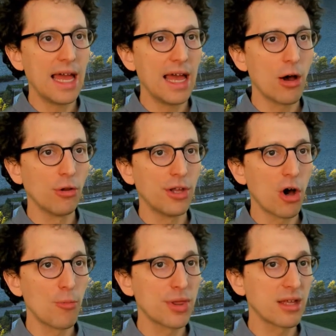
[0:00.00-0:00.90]
on the
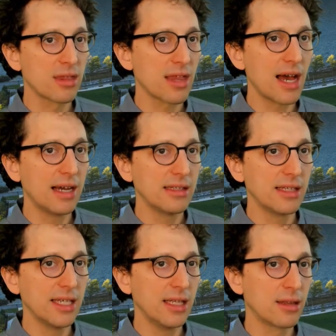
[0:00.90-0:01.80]
opposite side
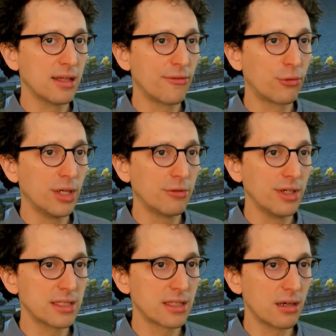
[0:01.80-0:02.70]
is the free
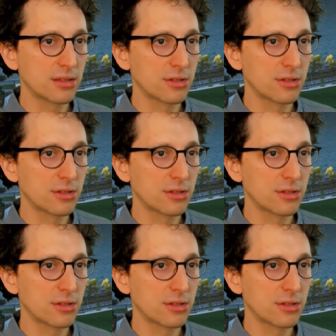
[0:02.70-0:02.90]
green stars.